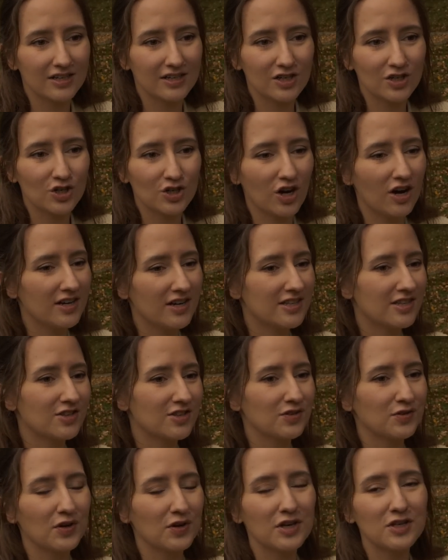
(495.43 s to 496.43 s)
tried
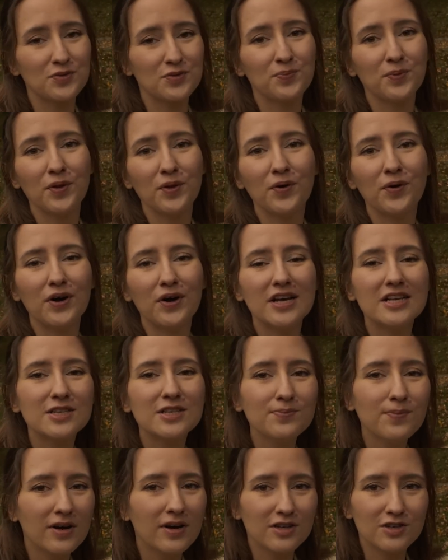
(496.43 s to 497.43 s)
to explore as
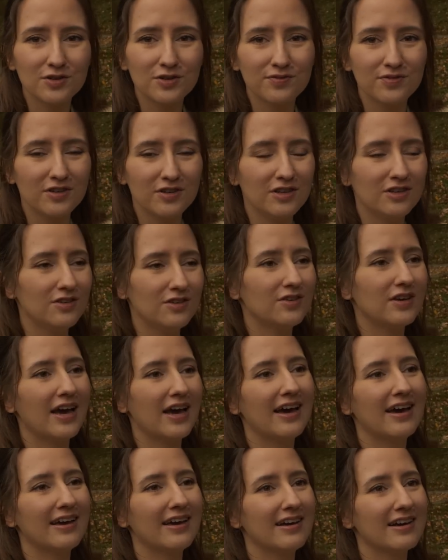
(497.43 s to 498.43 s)
much of the
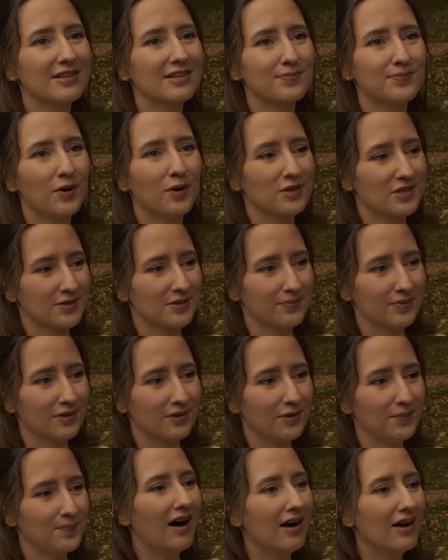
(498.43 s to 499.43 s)
UK as
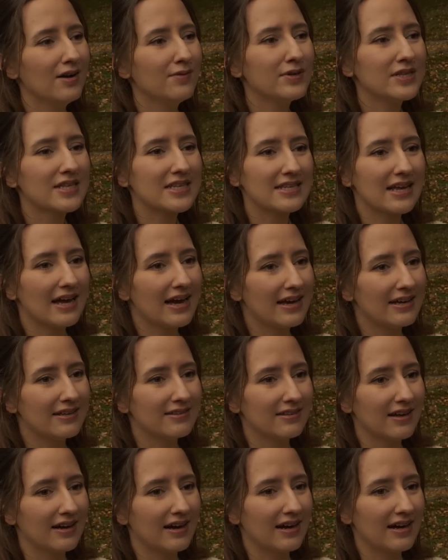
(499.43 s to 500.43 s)
possible. I would say
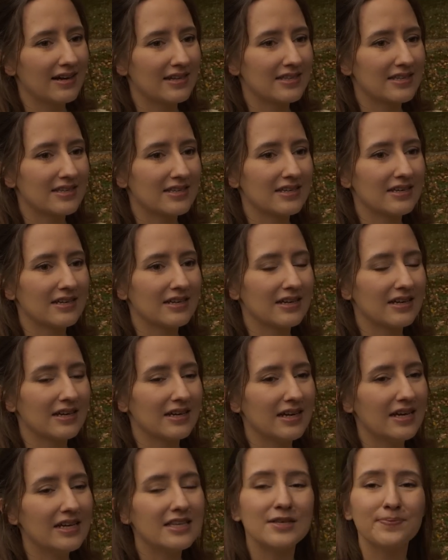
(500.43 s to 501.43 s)
that
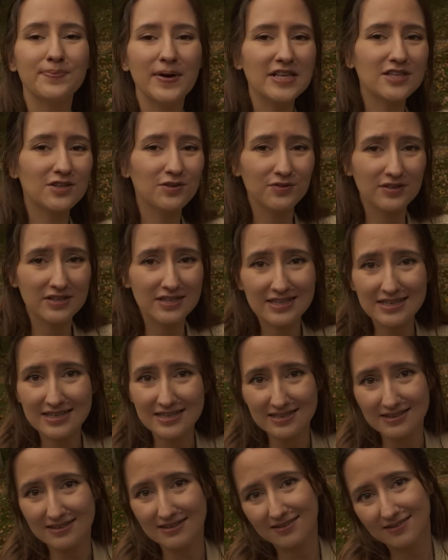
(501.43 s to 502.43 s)
it depends on the
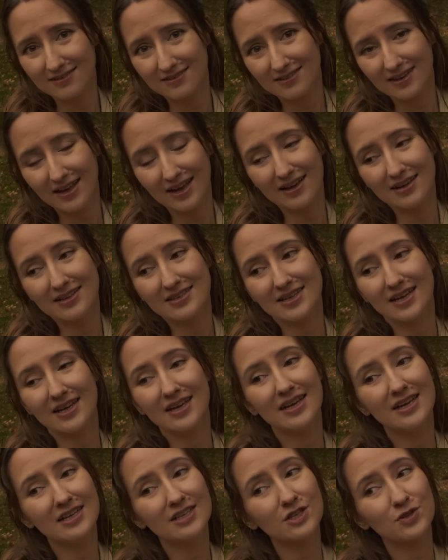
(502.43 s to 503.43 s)
season, and
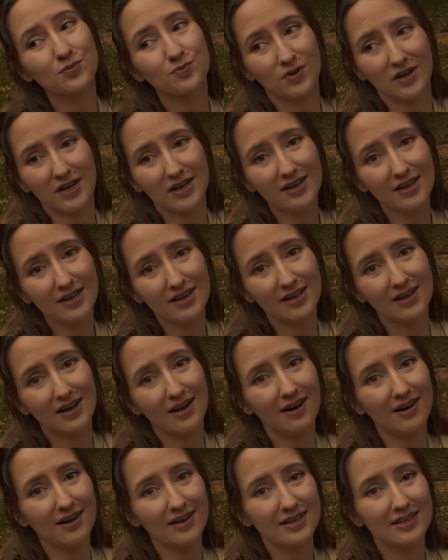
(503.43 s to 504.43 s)
in spring
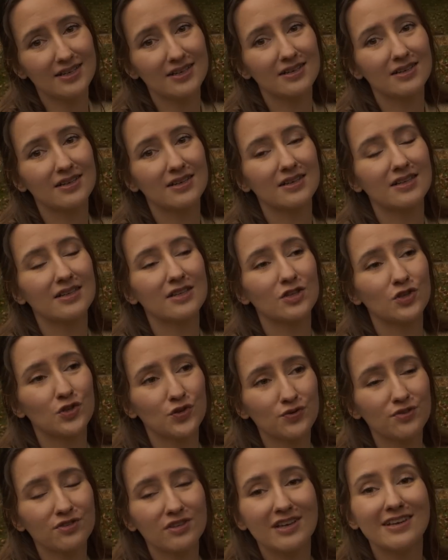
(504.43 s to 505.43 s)
I
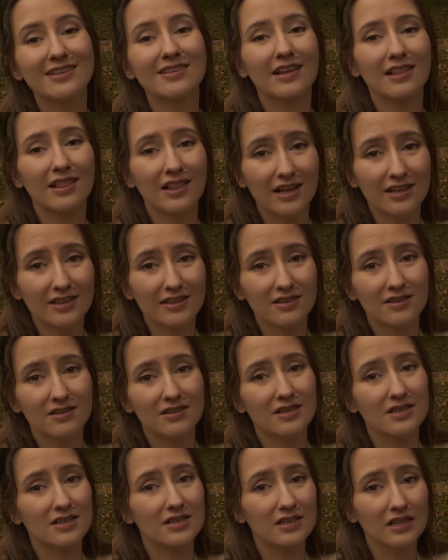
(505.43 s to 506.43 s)
do think that London
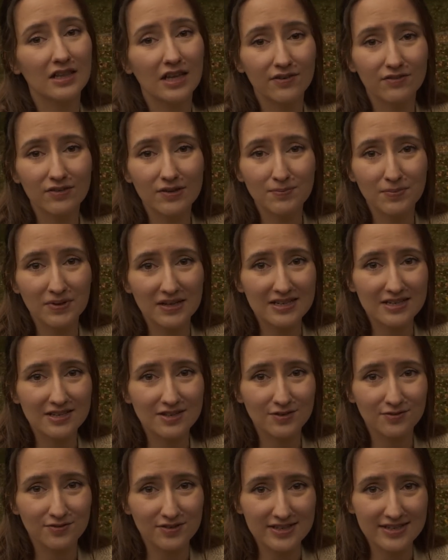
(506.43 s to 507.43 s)
is a lovely place
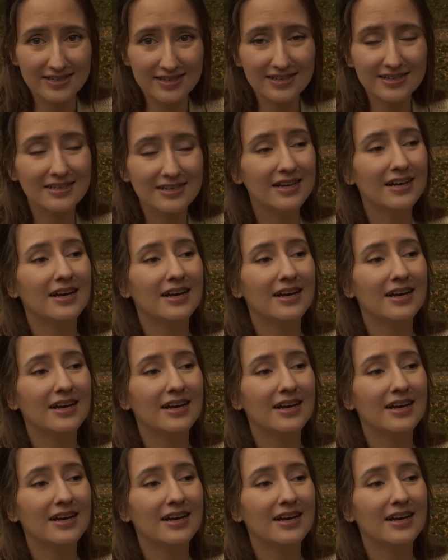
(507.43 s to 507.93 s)
to visit,